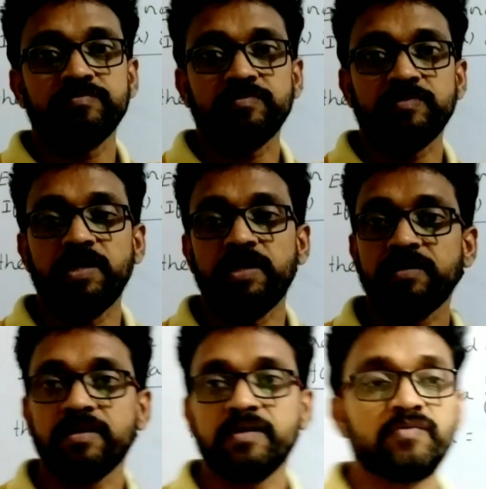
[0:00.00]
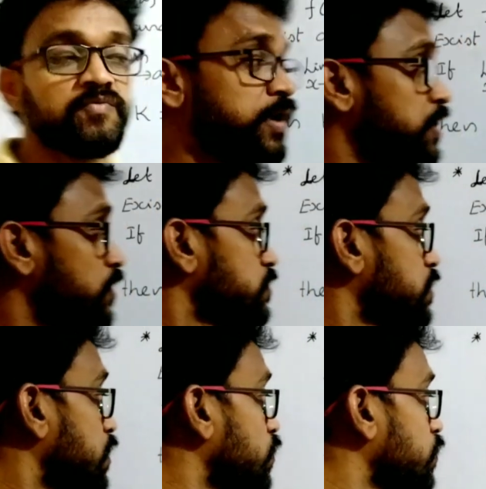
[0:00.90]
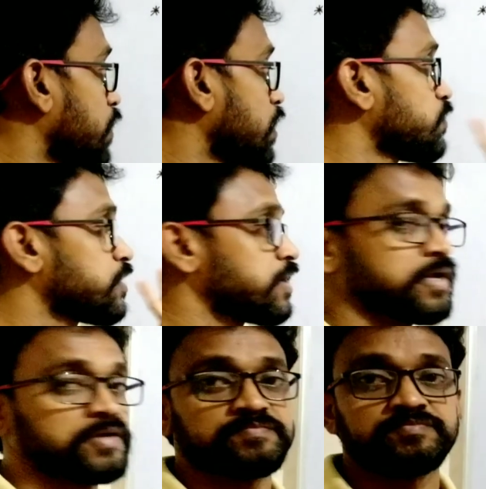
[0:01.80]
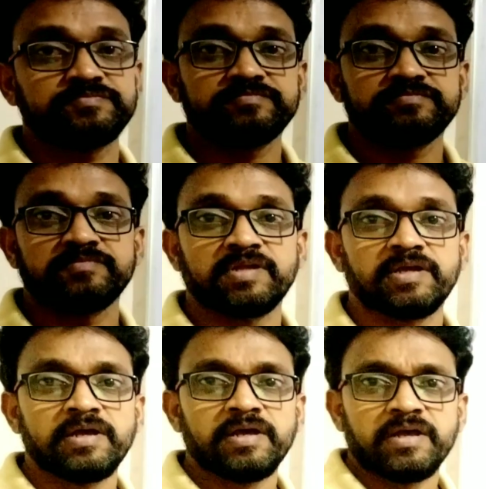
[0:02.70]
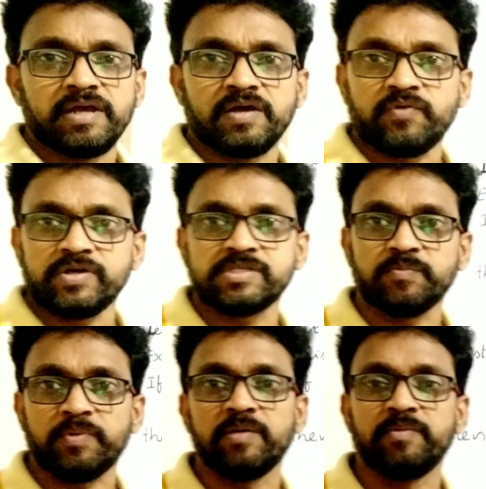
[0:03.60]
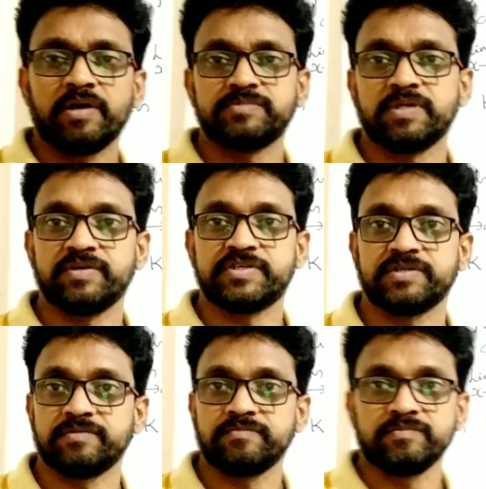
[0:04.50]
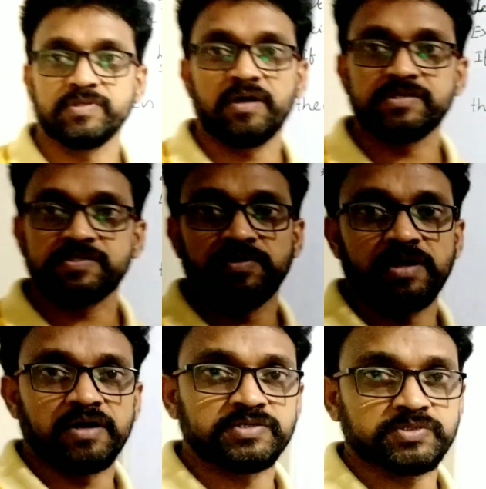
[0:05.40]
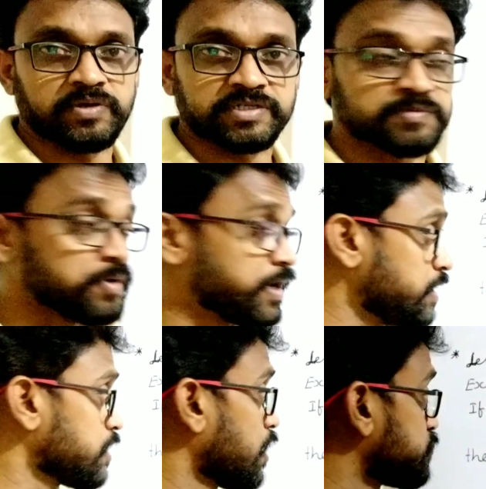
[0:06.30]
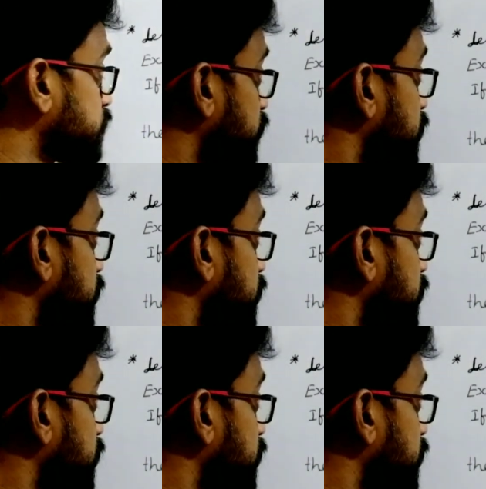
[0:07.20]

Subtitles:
Then find out the unknown value k. Here first primary observation, in the last video also I explained, observing